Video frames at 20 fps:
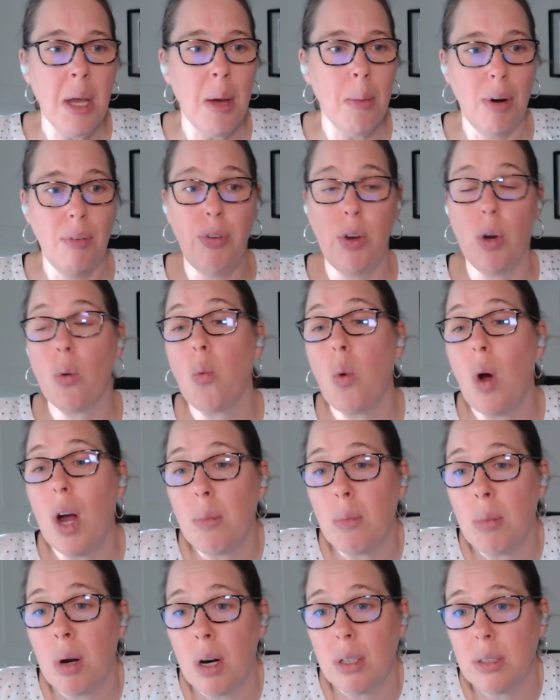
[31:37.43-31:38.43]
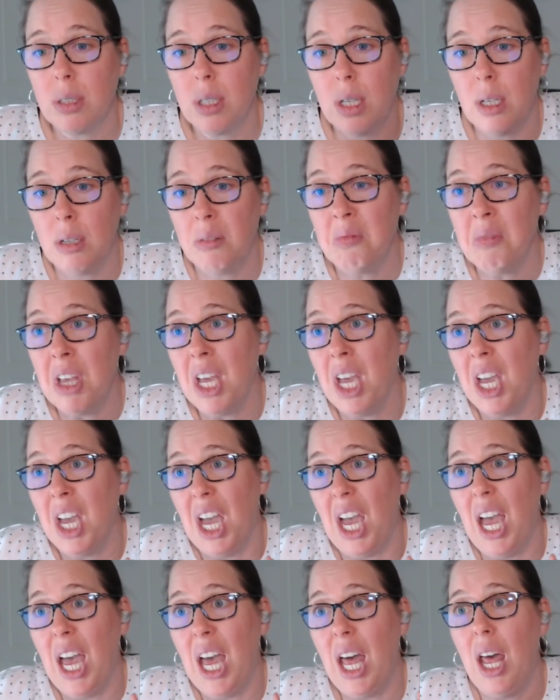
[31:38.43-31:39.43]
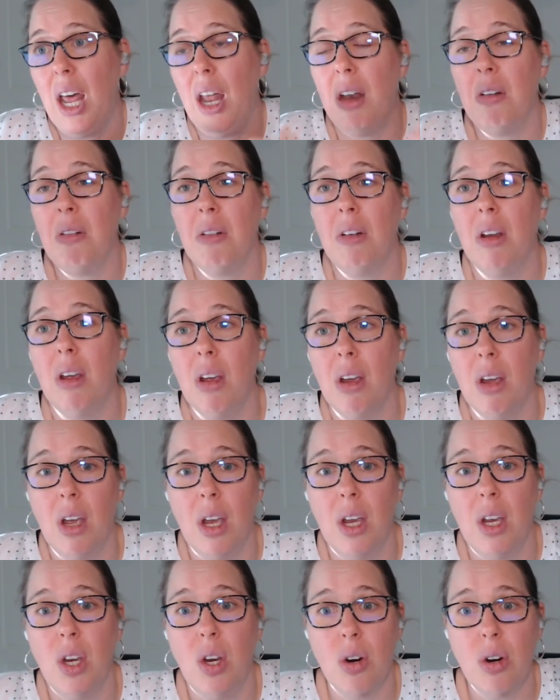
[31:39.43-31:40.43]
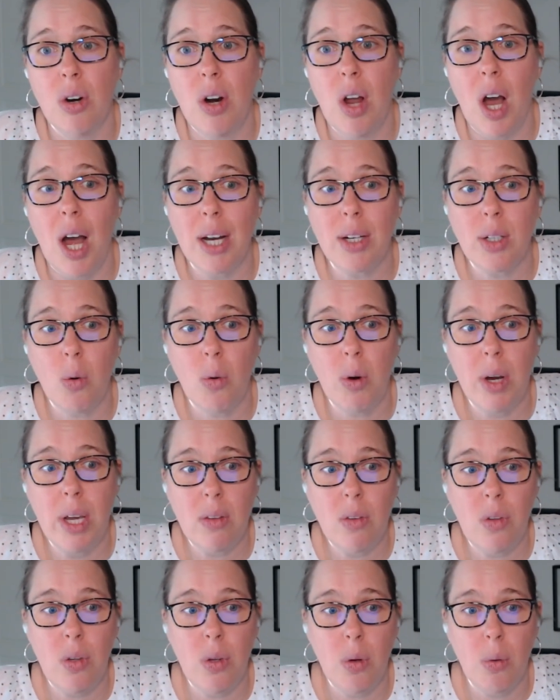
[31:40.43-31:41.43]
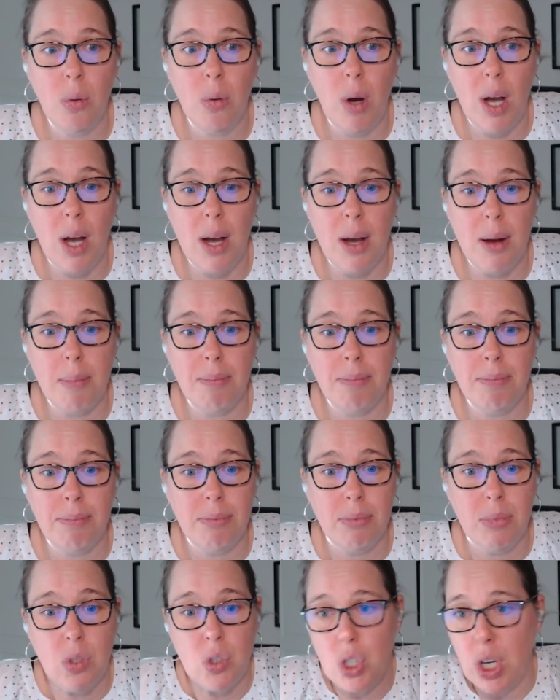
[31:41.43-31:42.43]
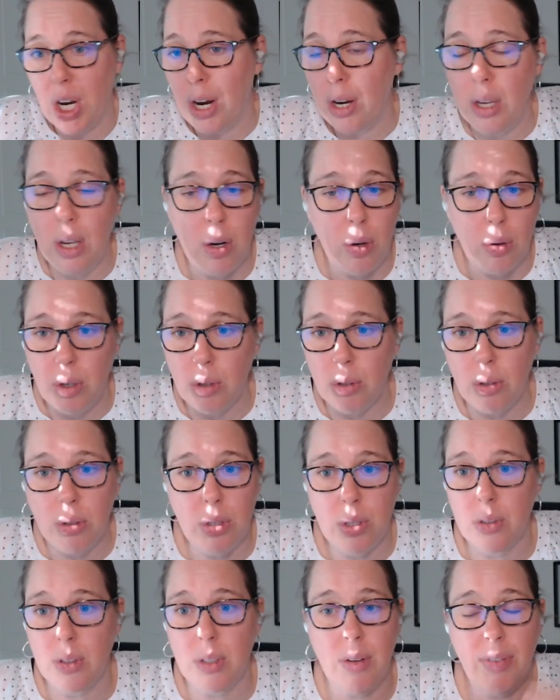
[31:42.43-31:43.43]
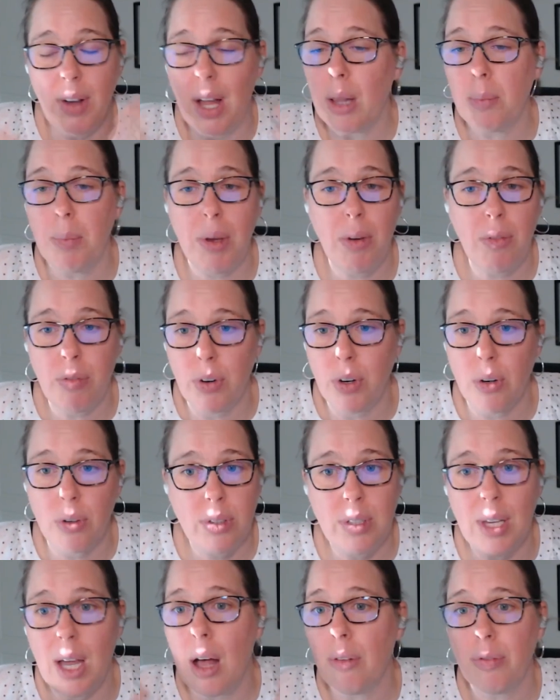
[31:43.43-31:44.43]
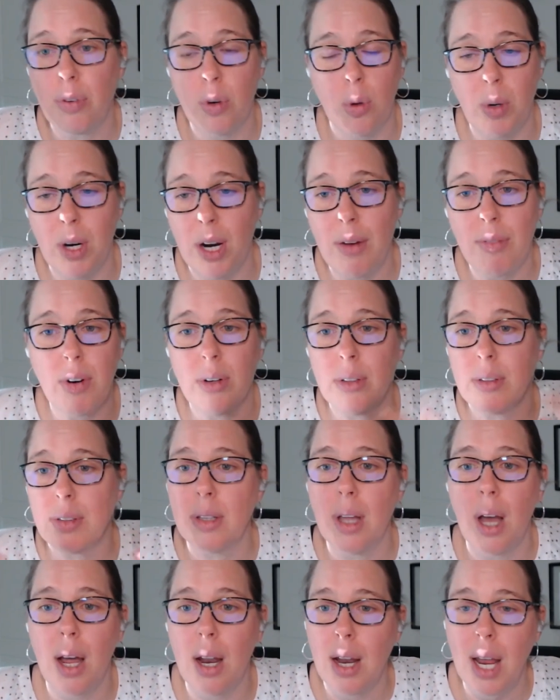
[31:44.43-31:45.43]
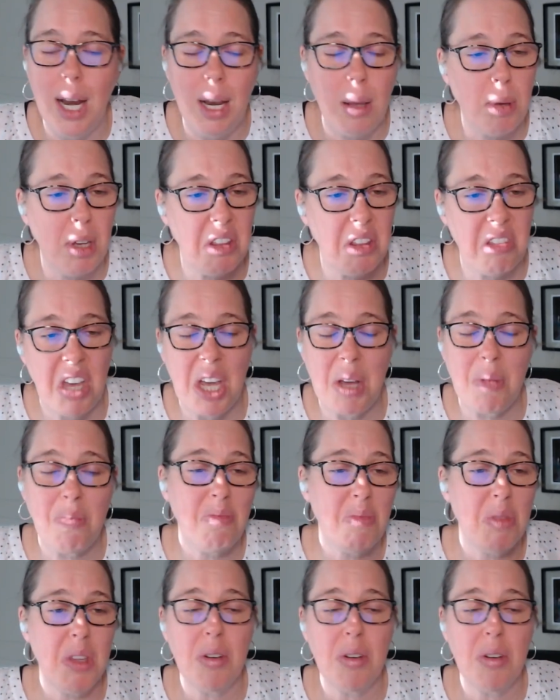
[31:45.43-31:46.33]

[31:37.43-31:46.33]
But if you're one person and you're not going to share, you're just developing for yourself or whatever, it's not any big thing,